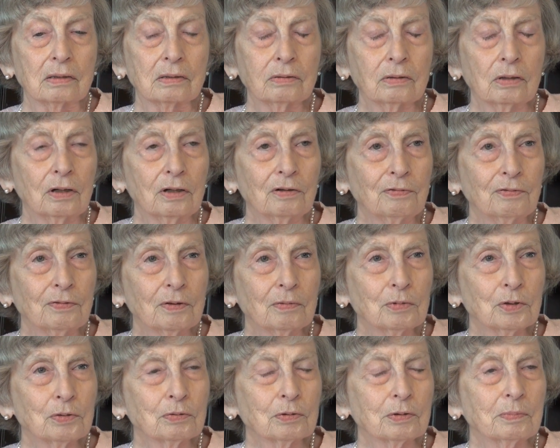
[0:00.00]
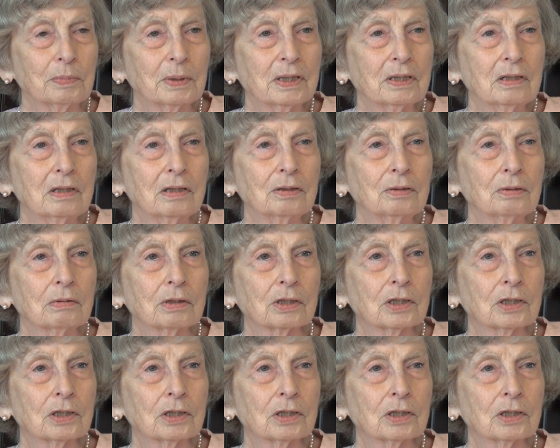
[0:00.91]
law firms were beginning to